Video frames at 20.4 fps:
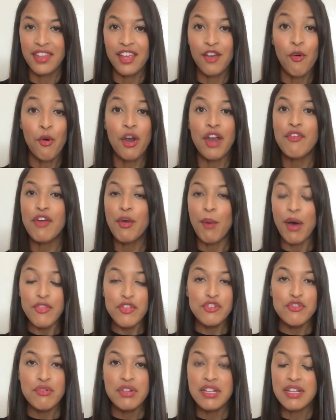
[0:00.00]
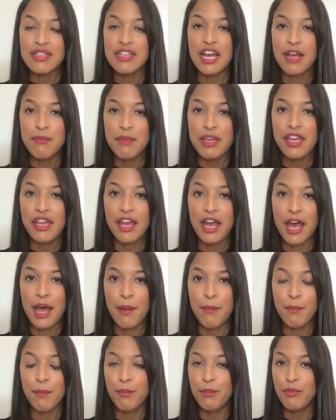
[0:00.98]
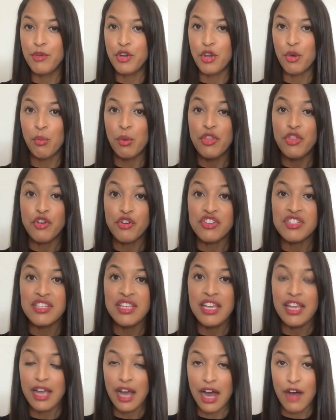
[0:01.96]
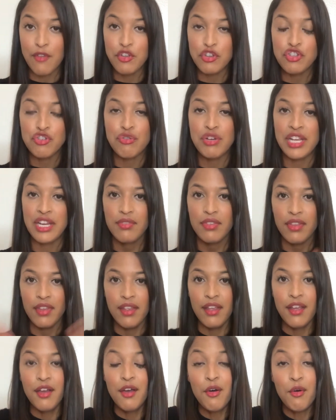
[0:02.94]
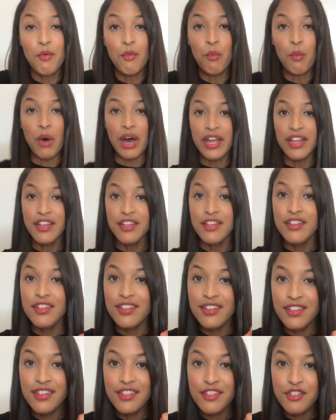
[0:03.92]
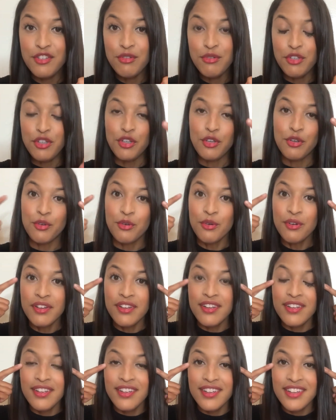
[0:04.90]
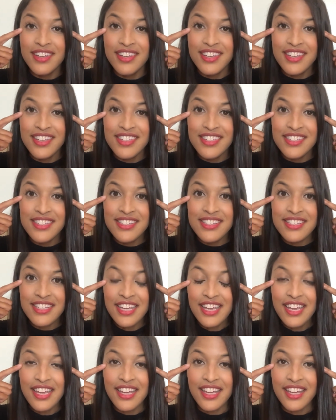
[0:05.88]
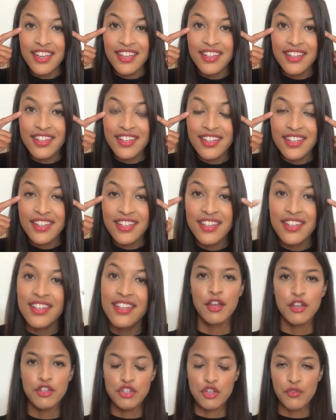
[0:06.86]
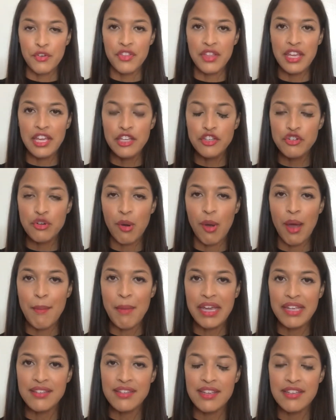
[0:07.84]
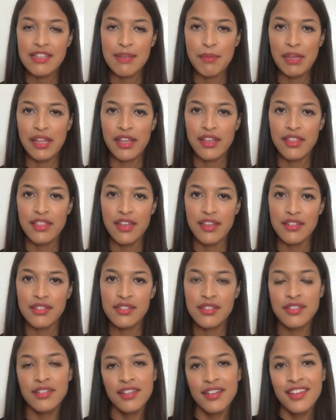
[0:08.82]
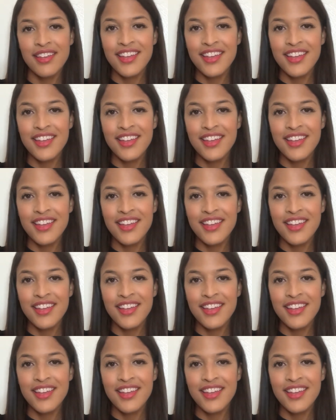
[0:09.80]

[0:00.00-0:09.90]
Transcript: Or if I want the student to tell me what they're seeing on the screen, what do you see? So for the intro, I might say something like this.